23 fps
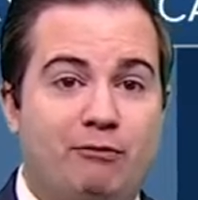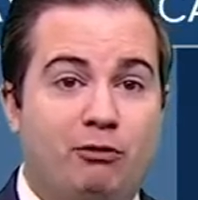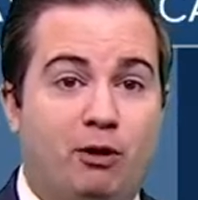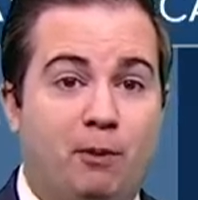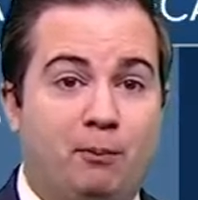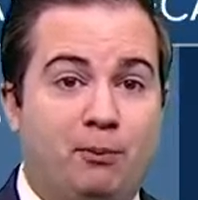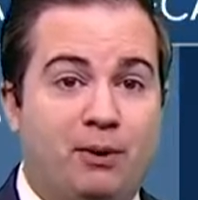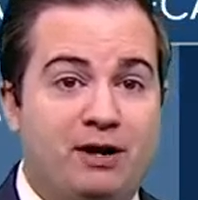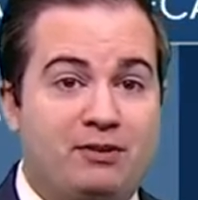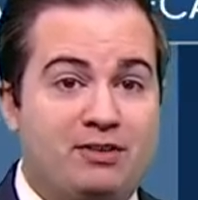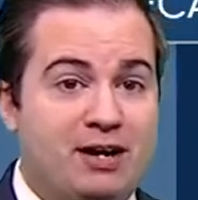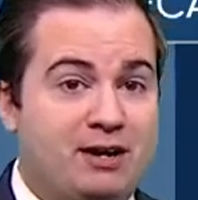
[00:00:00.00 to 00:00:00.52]
We'll
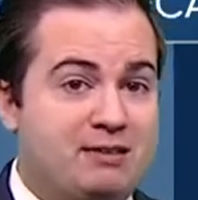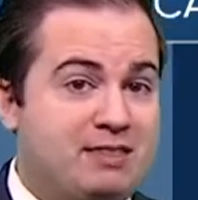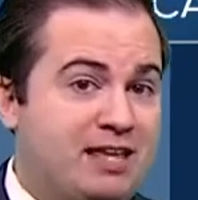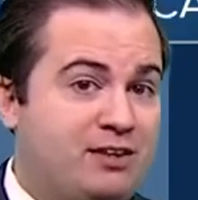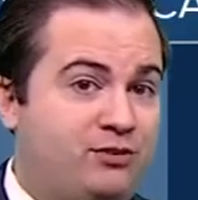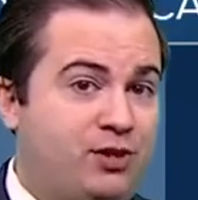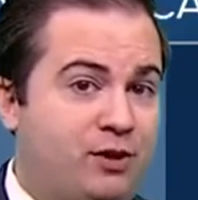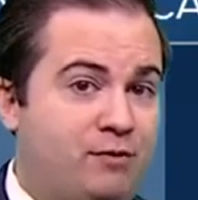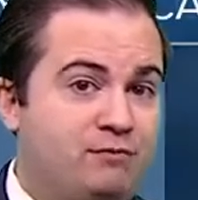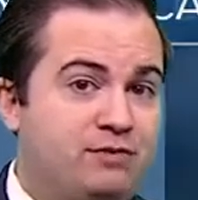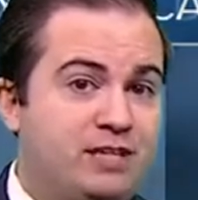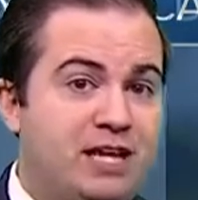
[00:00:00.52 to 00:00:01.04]
break down that
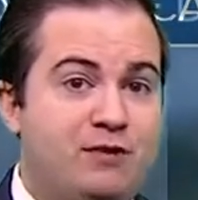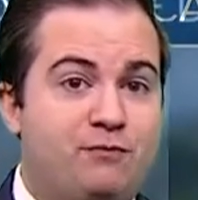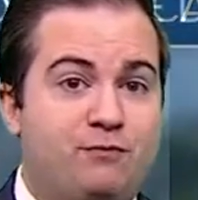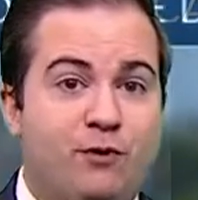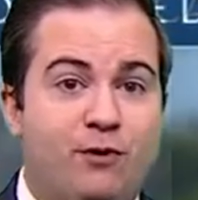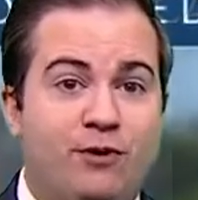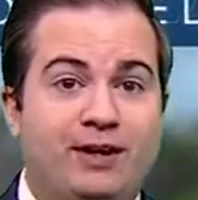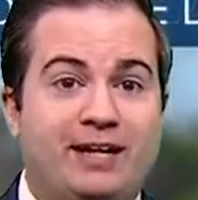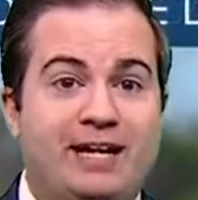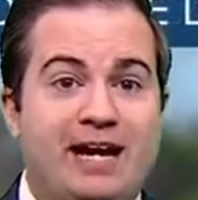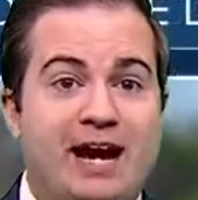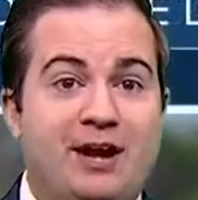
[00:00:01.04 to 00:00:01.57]
seven day
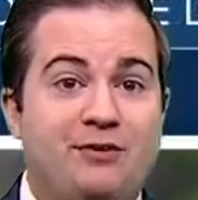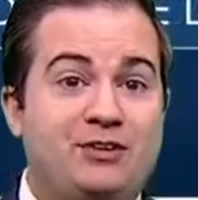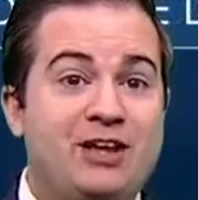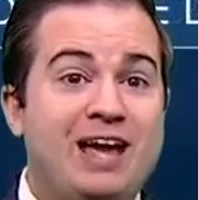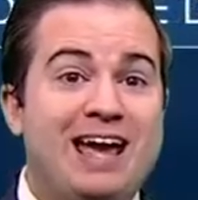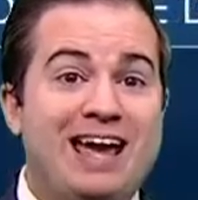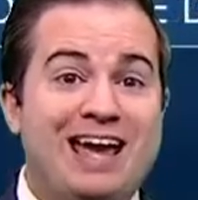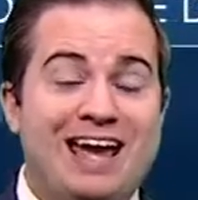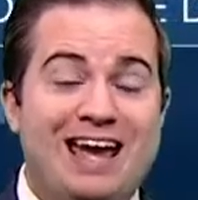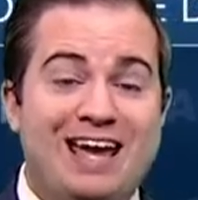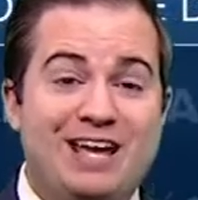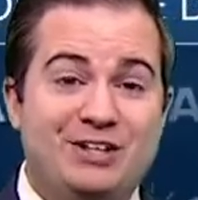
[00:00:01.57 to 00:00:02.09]
forecast
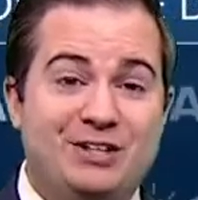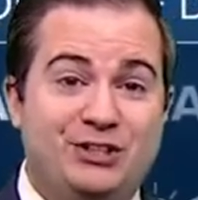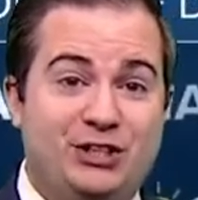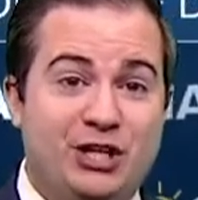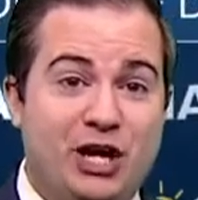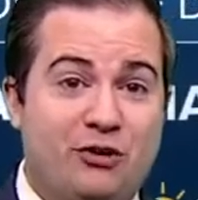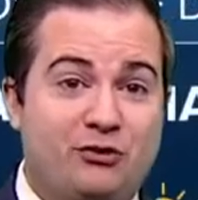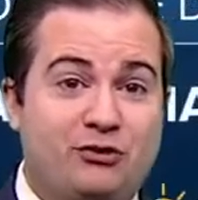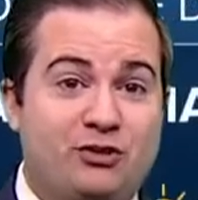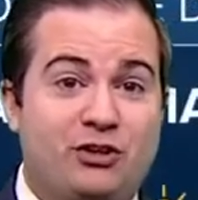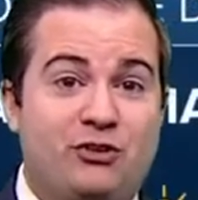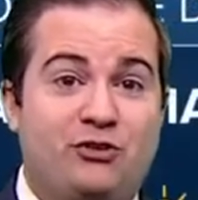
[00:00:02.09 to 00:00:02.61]
in
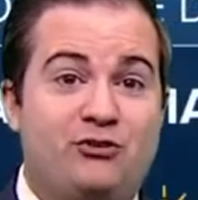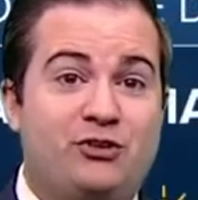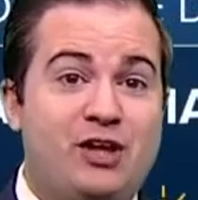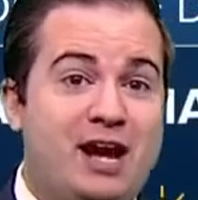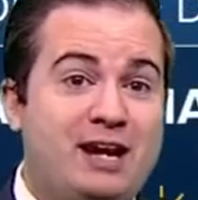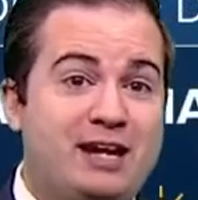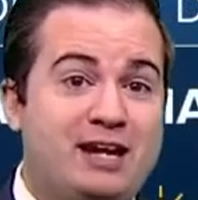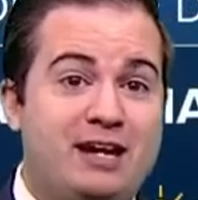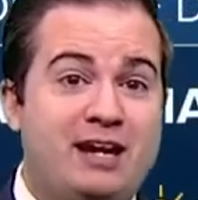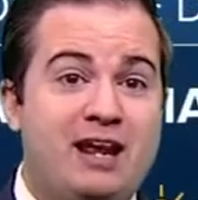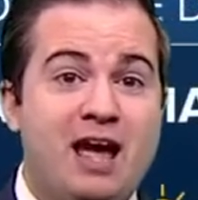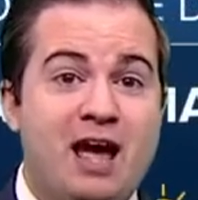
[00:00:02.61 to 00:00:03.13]
just a
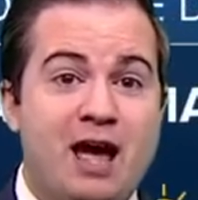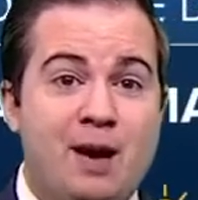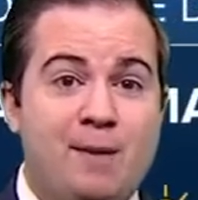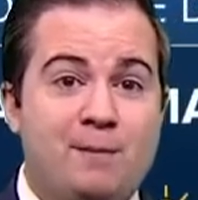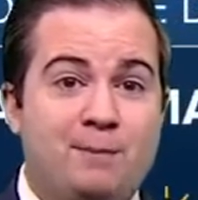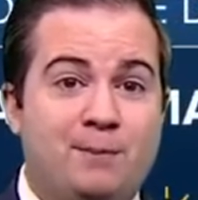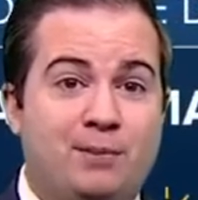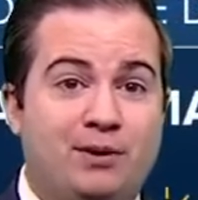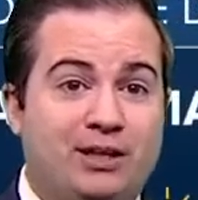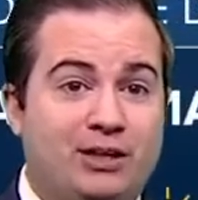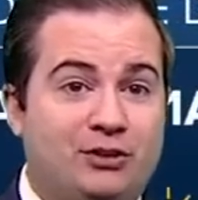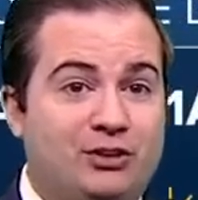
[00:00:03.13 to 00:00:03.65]
second,
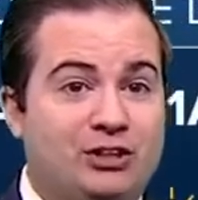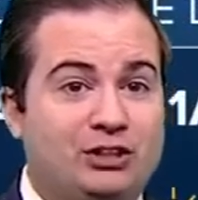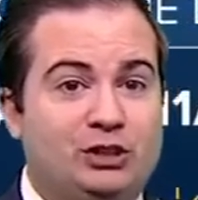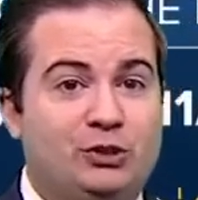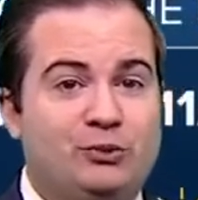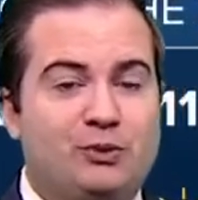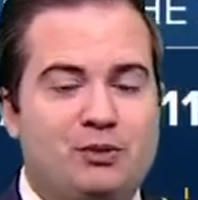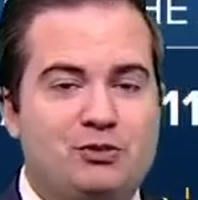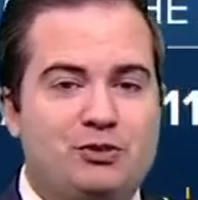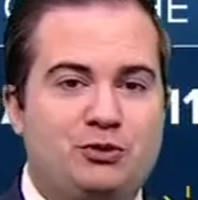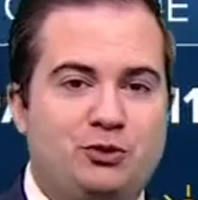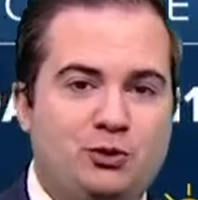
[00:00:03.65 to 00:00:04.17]
but let's get
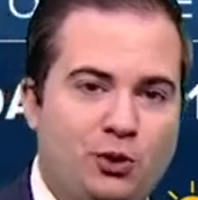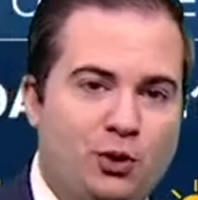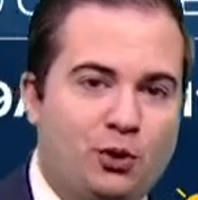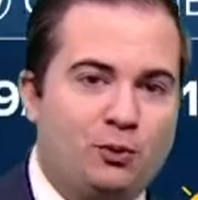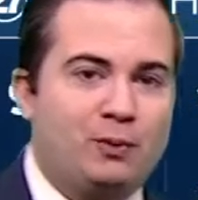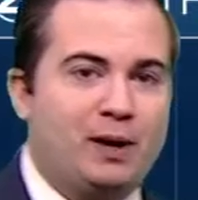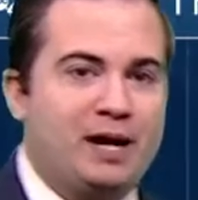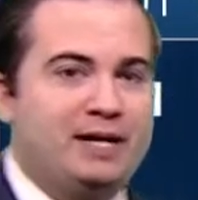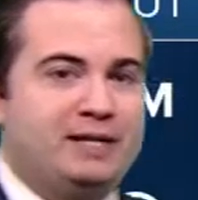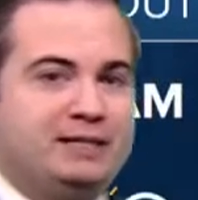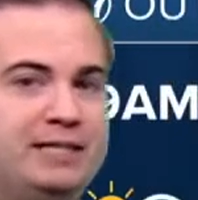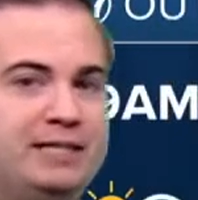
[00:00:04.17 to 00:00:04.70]
you out the door right